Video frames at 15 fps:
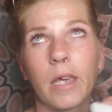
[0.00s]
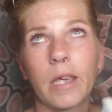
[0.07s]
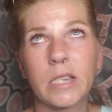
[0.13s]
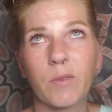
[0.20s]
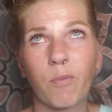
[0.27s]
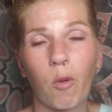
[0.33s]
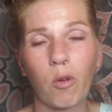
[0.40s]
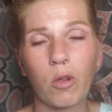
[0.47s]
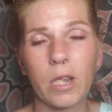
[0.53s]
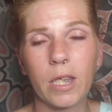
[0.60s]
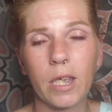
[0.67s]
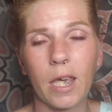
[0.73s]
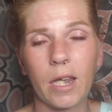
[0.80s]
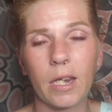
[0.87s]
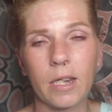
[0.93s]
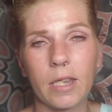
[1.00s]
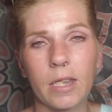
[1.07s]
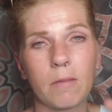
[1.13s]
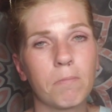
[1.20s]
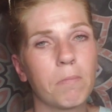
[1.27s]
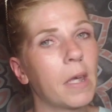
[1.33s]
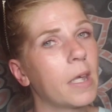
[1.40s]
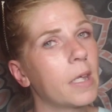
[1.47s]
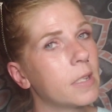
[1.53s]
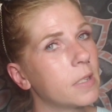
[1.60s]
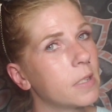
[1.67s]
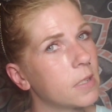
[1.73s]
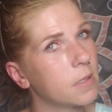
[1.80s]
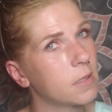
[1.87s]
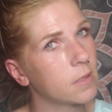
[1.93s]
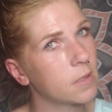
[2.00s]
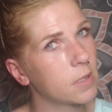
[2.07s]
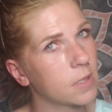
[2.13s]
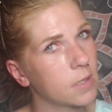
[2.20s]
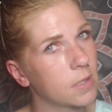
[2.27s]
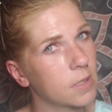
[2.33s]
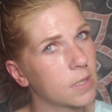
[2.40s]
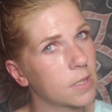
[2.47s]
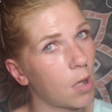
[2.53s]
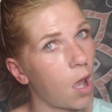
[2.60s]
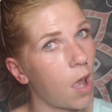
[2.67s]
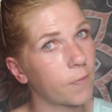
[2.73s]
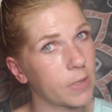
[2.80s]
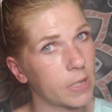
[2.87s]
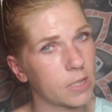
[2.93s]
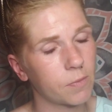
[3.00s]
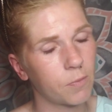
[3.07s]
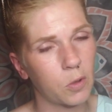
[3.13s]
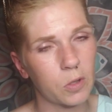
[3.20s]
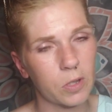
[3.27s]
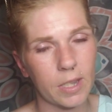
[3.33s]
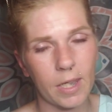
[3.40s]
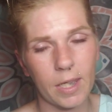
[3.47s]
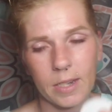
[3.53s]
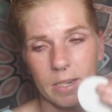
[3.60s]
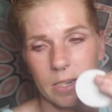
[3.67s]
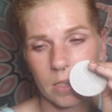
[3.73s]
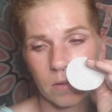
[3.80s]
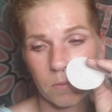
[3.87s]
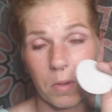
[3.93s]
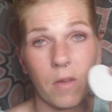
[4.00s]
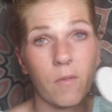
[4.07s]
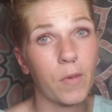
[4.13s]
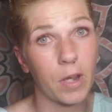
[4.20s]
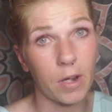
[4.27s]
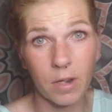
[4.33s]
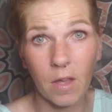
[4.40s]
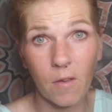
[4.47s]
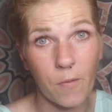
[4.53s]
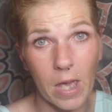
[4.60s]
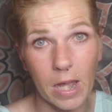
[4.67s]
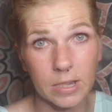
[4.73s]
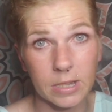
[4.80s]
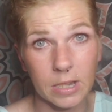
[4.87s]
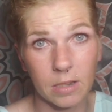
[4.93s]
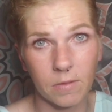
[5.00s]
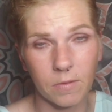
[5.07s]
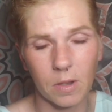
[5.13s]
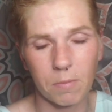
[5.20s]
exfoliating, but soft exfoliating, but very effective,